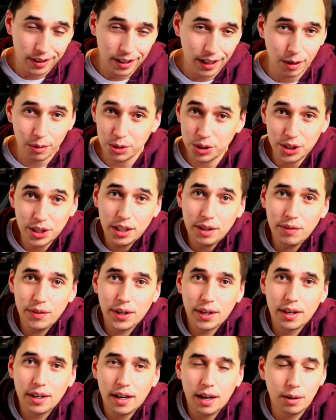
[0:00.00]
I was sick of
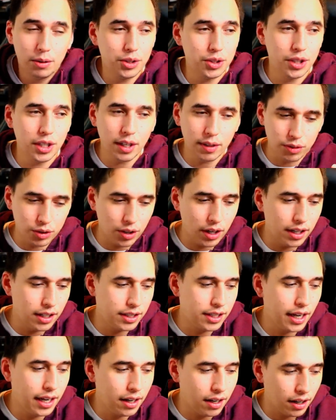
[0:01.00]
it. I was sick of trying to
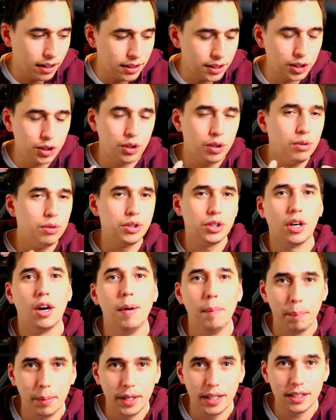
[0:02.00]
take on these huge
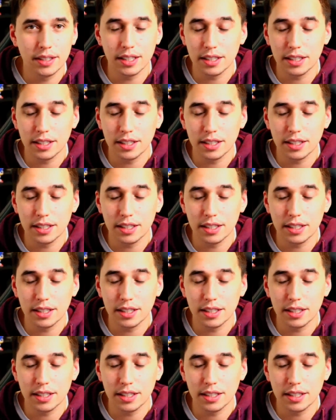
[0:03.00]
companies.